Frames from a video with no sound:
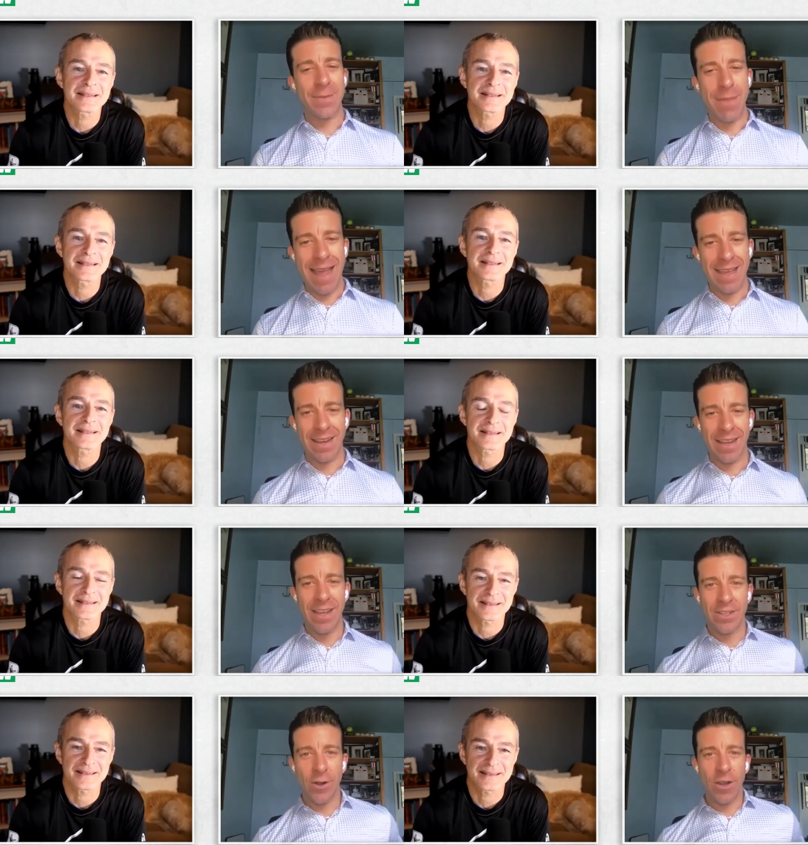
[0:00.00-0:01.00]
Speaker 1: demand.
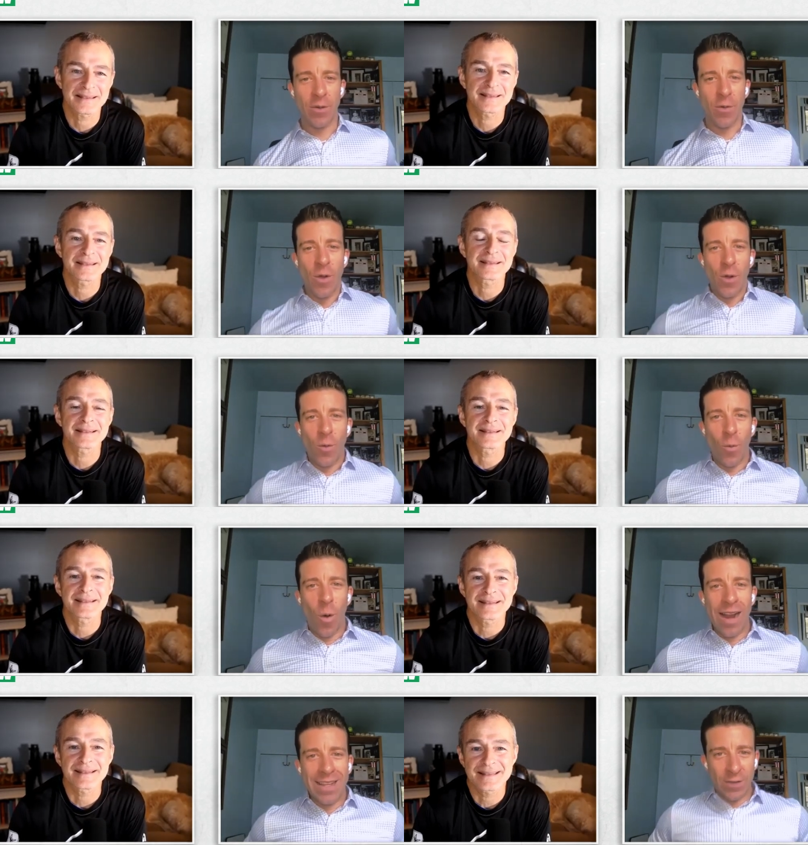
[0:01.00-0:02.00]
Tony,
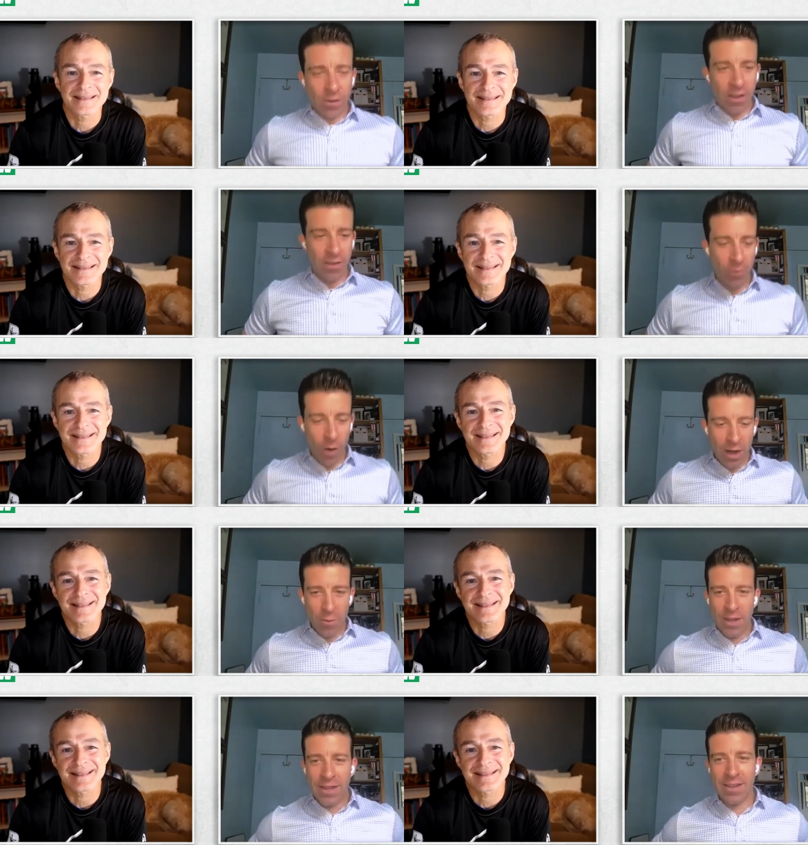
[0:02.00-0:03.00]
why is this relevant? Why
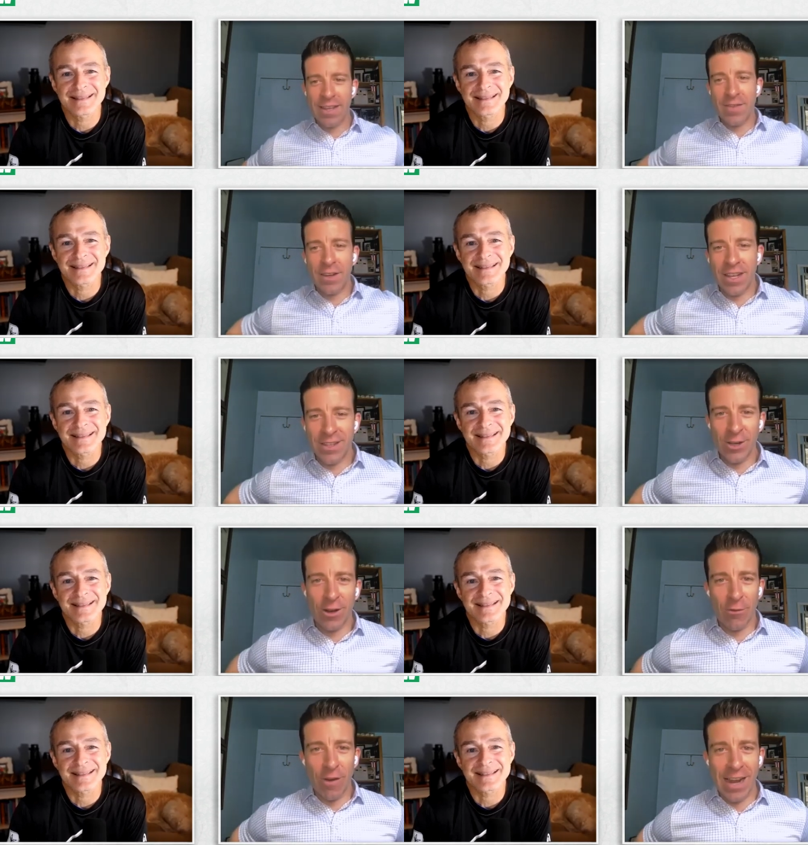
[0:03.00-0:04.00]
are we uh, even
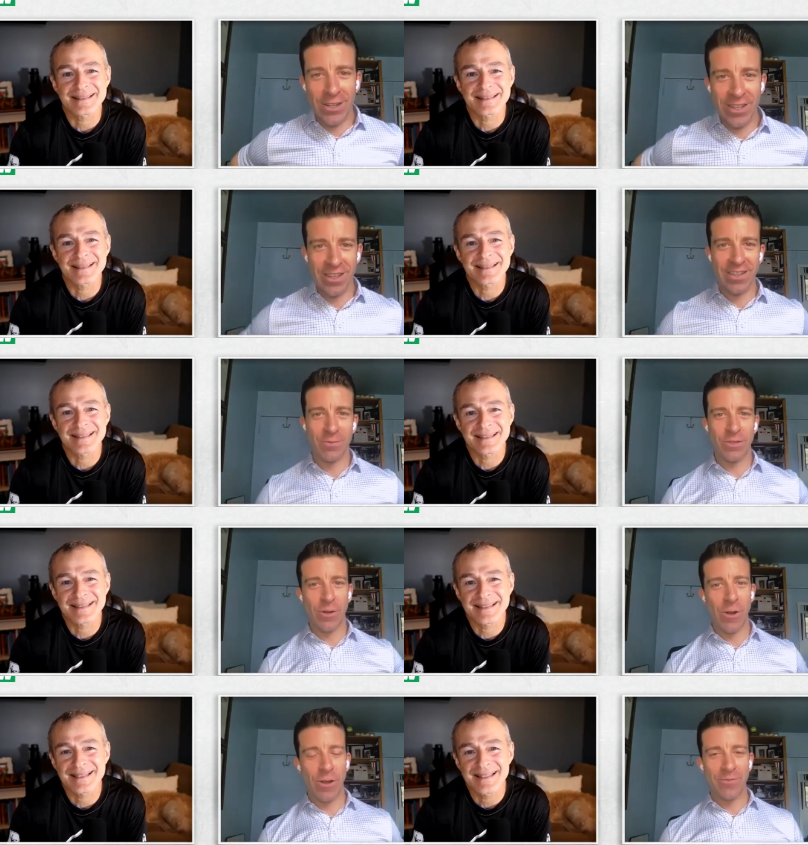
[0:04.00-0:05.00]
considering a reaction to this? What's
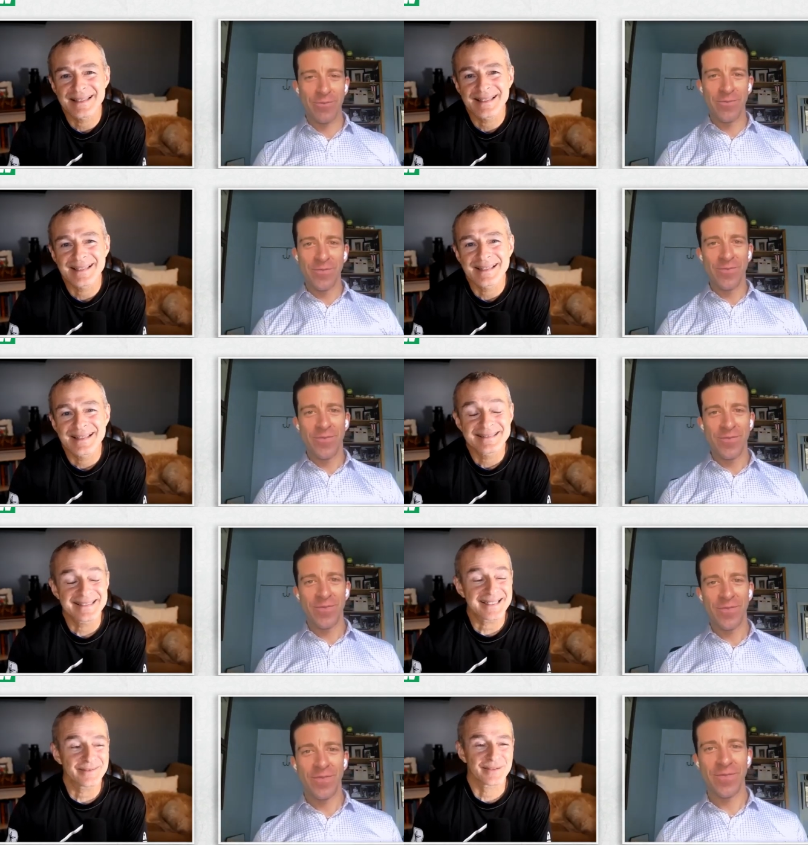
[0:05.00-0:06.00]
going on?
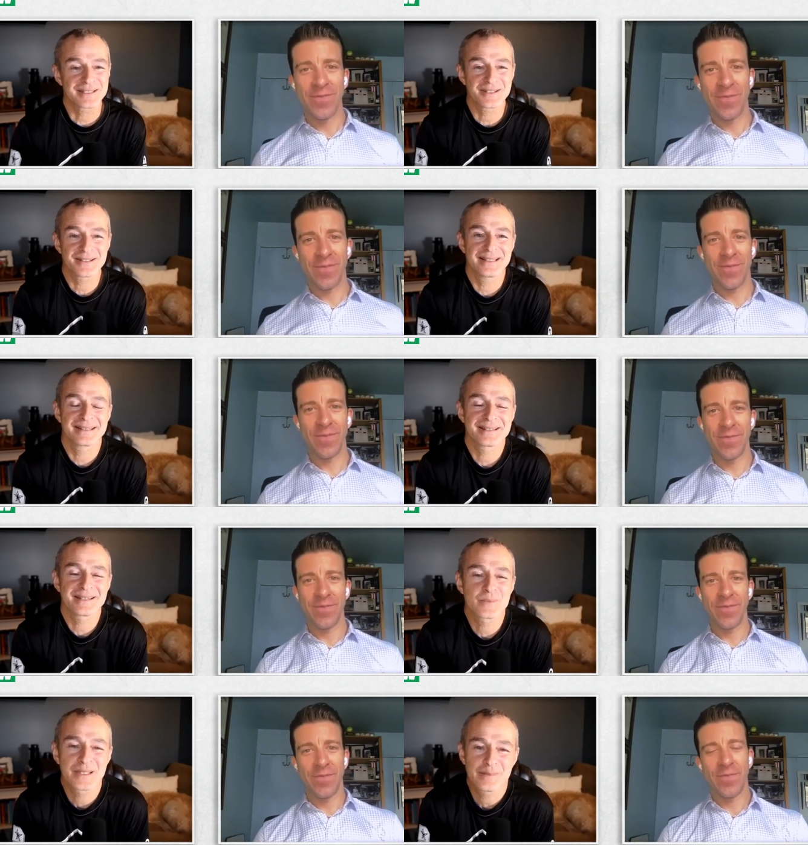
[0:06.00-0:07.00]
Speaker 2: Dave, I just think this
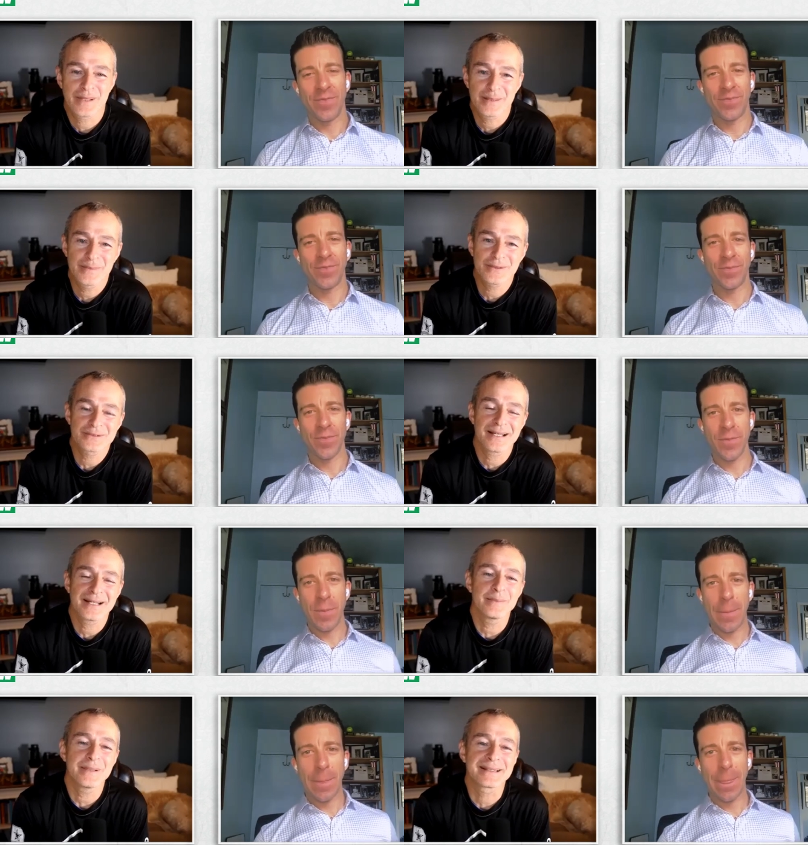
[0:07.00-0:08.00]
has been a popular
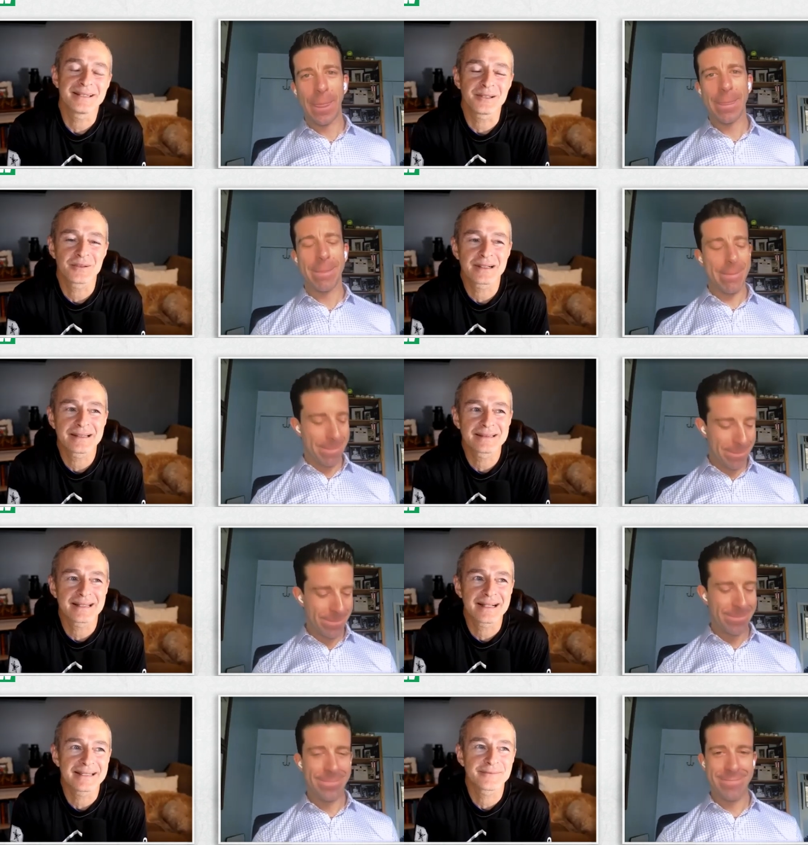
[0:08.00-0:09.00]
topic. You know, I,
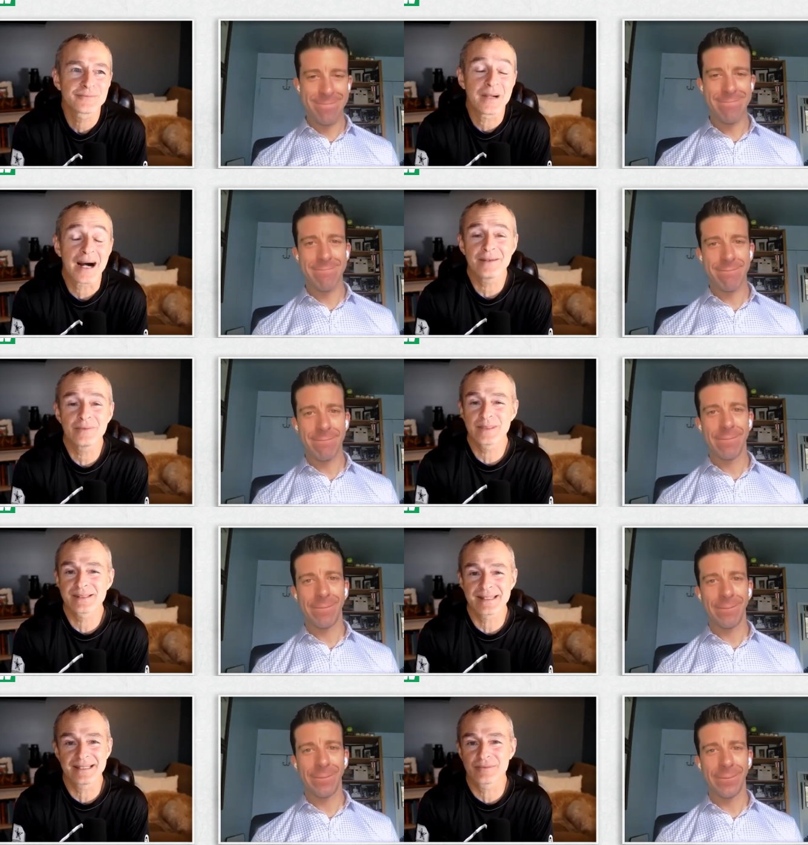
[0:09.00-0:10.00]
I I've
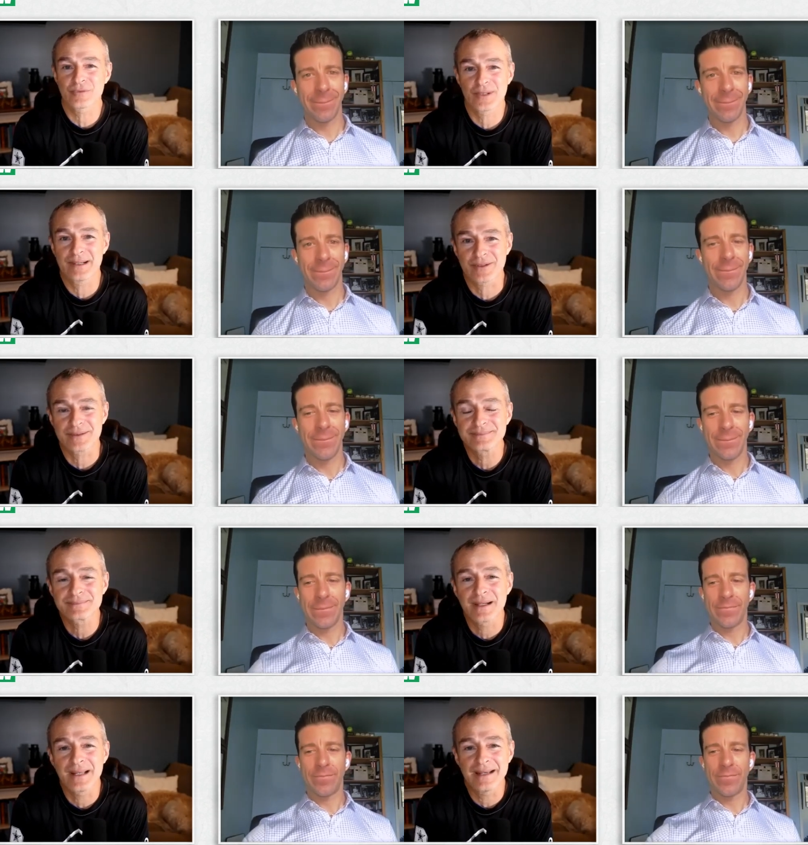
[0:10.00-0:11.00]
been saying forever
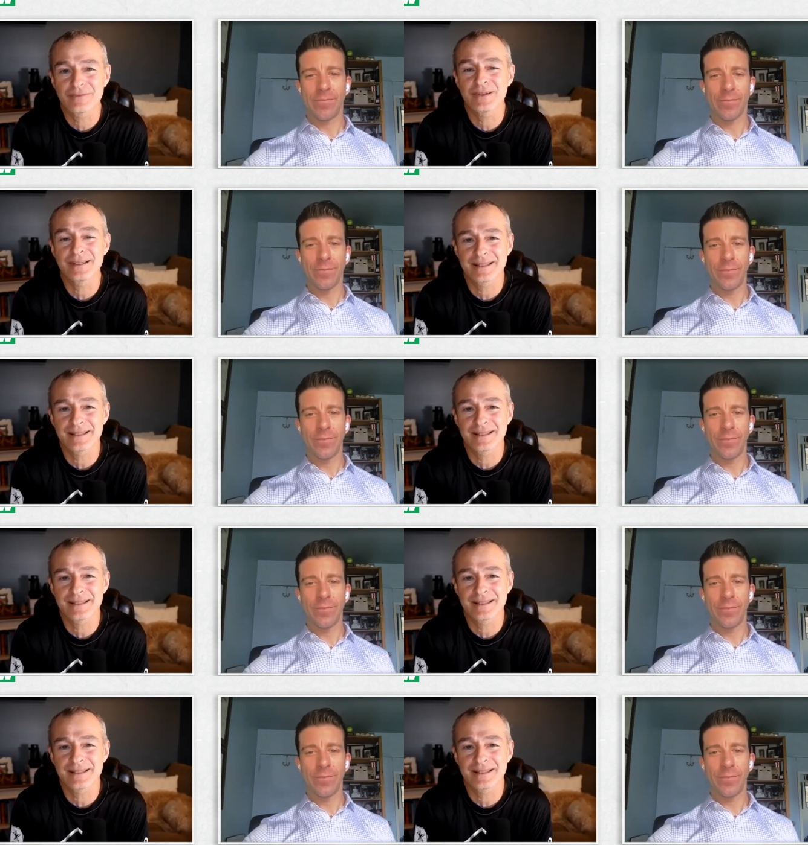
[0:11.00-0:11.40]
every